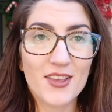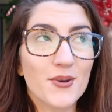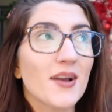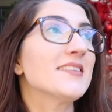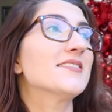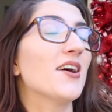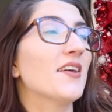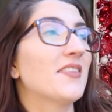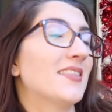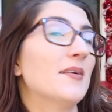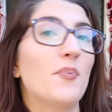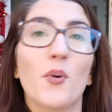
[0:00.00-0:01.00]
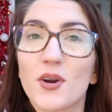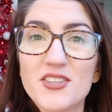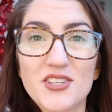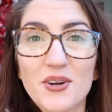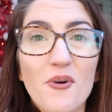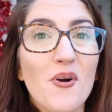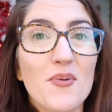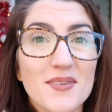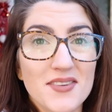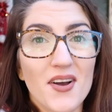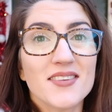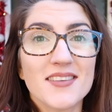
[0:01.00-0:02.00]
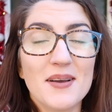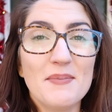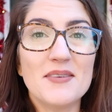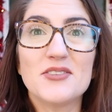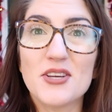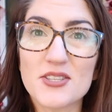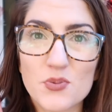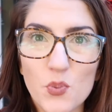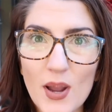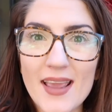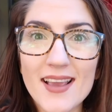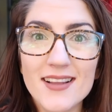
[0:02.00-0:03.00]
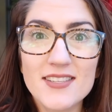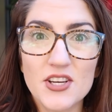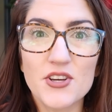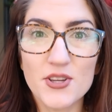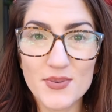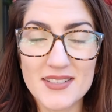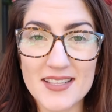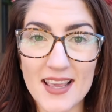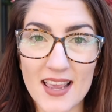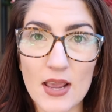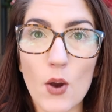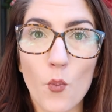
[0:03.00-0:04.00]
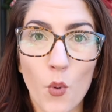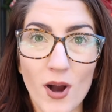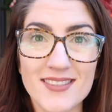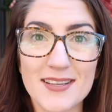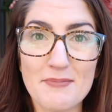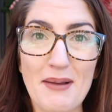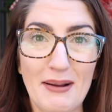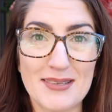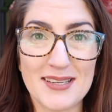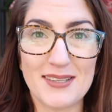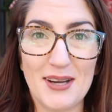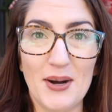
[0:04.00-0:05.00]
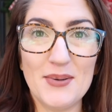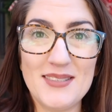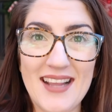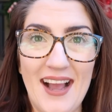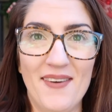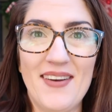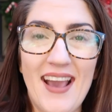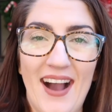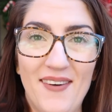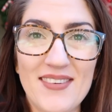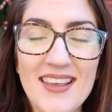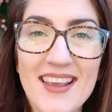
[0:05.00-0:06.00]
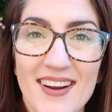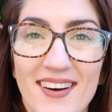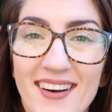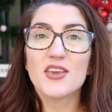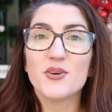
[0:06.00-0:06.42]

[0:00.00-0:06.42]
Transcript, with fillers: You guys thought that the porch decor was awesome? Just wait until you see what's about to go down out here.